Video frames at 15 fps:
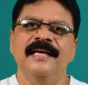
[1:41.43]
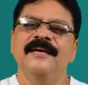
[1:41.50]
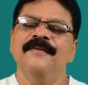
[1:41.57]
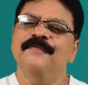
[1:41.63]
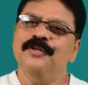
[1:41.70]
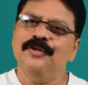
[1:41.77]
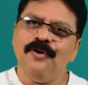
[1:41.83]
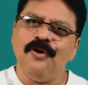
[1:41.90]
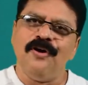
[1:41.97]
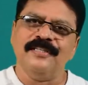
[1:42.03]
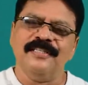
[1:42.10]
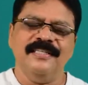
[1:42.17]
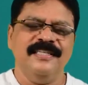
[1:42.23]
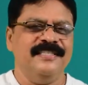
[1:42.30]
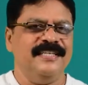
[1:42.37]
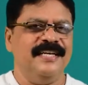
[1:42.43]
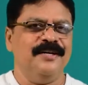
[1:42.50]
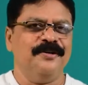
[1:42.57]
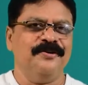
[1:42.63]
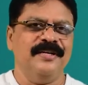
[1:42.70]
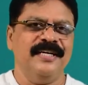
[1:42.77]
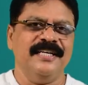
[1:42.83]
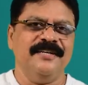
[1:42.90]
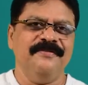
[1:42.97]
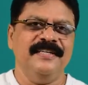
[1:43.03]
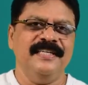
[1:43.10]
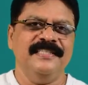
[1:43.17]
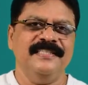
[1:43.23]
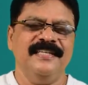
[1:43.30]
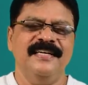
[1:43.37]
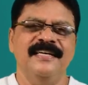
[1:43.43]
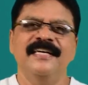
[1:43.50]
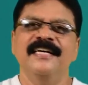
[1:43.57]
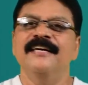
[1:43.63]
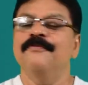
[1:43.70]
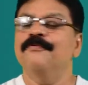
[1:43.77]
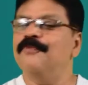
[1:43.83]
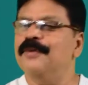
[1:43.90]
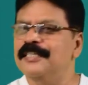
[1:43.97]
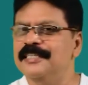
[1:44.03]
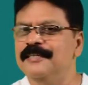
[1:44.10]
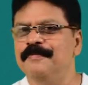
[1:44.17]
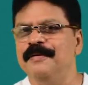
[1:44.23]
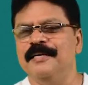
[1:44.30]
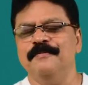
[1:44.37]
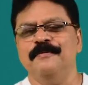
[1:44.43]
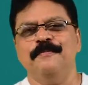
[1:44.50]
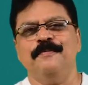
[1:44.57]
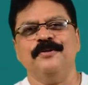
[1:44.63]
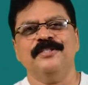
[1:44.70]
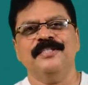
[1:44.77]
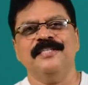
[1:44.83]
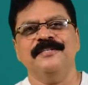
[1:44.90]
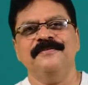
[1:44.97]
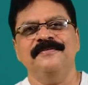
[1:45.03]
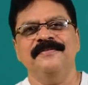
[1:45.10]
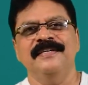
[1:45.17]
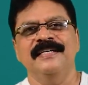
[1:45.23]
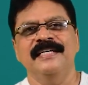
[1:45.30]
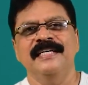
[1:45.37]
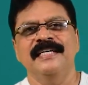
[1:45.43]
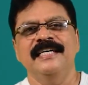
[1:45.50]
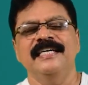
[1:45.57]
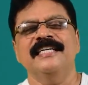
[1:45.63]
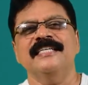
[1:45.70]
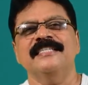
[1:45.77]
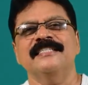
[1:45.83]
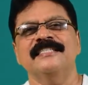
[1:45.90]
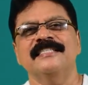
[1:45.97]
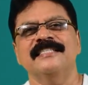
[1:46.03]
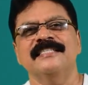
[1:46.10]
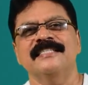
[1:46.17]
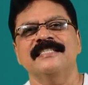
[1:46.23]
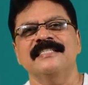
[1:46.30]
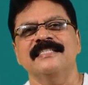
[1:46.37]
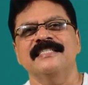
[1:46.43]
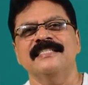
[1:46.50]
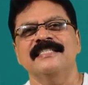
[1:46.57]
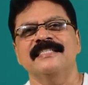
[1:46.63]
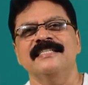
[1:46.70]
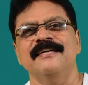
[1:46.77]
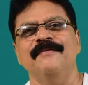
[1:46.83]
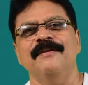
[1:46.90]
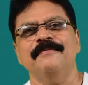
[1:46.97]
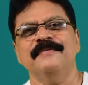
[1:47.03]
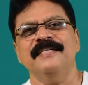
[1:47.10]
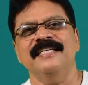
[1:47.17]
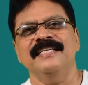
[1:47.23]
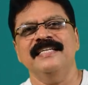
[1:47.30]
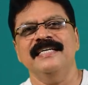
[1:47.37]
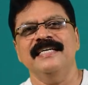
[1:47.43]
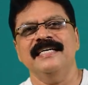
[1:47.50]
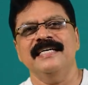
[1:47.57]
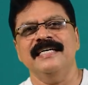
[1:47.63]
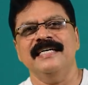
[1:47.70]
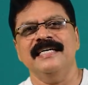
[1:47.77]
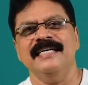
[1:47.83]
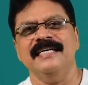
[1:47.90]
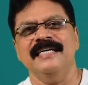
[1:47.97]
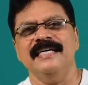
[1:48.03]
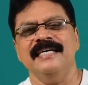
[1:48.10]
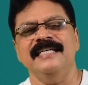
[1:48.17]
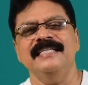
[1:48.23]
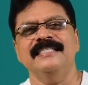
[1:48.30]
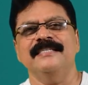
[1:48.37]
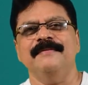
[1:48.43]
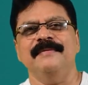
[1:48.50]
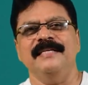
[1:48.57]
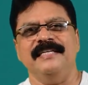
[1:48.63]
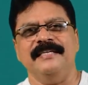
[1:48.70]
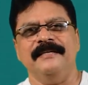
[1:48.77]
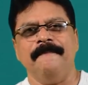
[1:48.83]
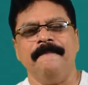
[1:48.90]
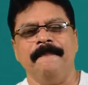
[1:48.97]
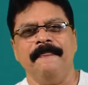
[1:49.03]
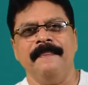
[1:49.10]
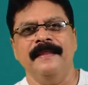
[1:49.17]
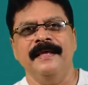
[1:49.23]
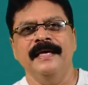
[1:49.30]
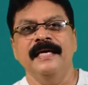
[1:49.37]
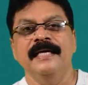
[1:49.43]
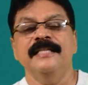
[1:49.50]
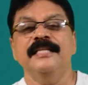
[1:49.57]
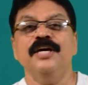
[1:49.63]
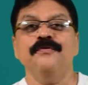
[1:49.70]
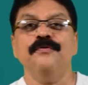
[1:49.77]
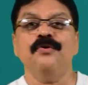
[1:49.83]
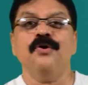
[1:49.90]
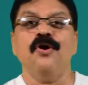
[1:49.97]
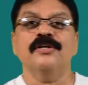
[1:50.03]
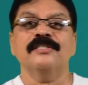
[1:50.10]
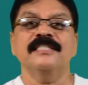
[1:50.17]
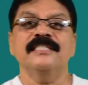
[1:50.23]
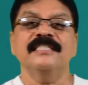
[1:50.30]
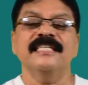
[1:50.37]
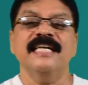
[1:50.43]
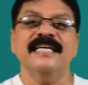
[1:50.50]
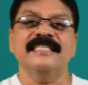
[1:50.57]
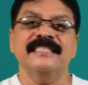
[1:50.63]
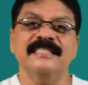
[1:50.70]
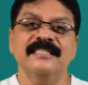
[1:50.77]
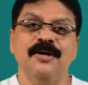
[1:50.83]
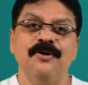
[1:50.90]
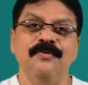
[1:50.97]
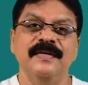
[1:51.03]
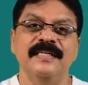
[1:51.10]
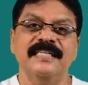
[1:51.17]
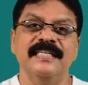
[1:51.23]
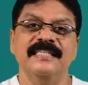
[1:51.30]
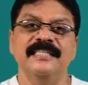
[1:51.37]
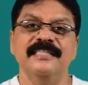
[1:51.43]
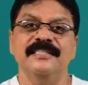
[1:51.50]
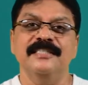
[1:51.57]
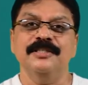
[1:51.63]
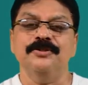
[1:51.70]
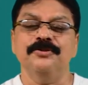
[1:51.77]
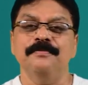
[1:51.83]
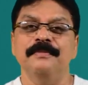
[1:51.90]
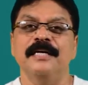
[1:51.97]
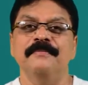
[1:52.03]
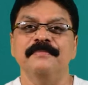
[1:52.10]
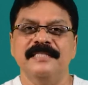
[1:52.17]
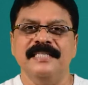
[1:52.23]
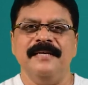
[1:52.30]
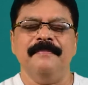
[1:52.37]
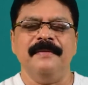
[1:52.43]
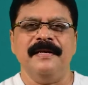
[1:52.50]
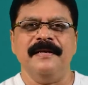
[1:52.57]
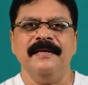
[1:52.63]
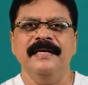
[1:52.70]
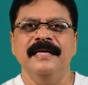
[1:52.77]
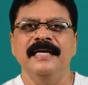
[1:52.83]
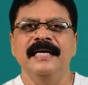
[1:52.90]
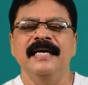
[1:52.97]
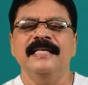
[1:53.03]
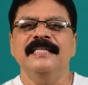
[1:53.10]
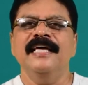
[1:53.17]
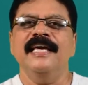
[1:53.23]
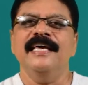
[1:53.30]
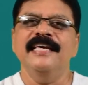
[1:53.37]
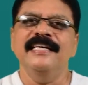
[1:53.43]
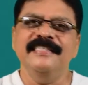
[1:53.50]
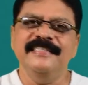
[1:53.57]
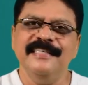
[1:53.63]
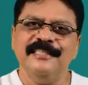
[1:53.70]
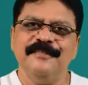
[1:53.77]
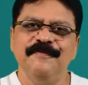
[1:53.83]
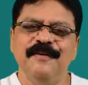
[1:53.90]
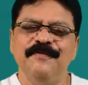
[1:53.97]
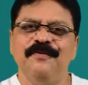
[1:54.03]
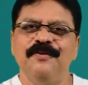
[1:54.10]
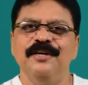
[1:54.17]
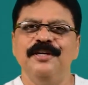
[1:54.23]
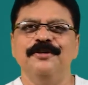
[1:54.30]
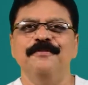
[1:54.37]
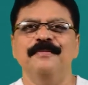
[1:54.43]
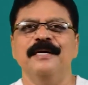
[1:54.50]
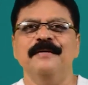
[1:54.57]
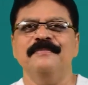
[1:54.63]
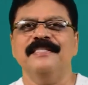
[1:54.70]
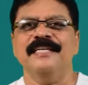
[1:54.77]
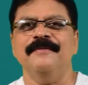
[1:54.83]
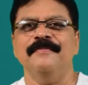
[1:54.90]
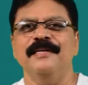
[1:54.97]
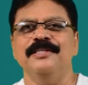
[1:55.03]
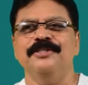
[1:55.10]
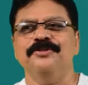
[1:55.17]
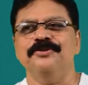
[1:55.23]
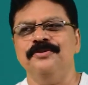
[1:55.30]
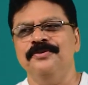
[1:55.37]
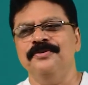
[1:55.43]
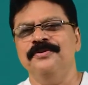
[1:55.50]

We know oxygen is electronegative in nature. Once it becomes positive, it develops an instability. Therefore, oxygen has now a tendency to become stable. The easiest way for it to become stable is to